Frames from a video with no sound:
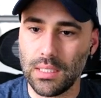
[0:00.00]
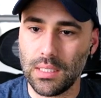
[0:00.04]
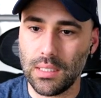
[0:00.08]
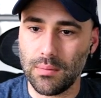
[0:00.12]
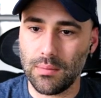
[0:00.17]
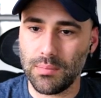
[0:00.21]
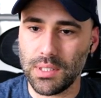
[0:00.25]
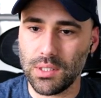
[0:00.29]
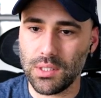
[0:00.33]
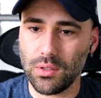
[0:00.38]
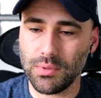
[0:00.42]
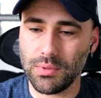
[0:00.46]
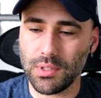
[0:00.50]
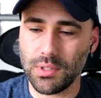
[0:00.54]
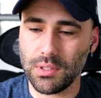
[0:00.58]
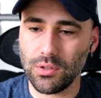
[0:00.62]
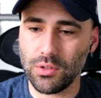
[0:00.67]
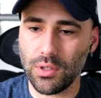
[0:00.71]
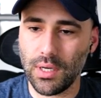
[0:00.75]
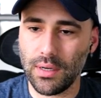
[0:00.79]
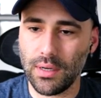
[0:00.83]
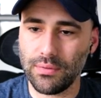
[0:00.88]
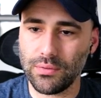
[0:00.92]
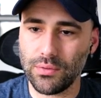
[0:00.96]
Sometimes
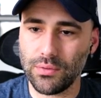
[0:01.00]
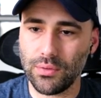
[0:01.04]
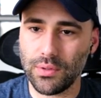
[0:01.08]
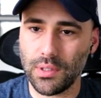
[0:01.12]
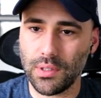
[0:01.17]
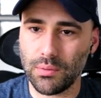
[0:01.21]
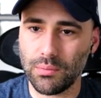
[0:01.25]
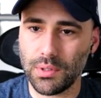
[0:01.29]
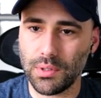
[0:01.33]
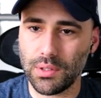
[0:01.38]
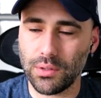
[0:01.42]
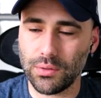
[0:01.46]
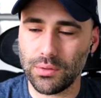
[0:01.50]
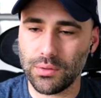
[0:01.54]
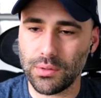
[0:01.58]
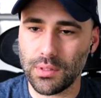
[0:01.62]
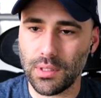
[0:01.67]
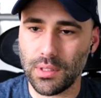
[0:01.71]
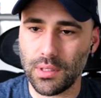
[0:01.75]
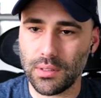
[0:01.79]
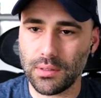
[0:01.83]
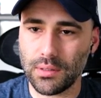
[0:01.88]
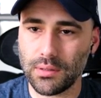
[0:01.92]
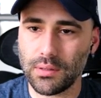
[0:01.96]
you have to deal with those
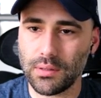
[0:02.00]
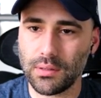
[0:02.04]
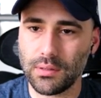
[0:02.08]
things.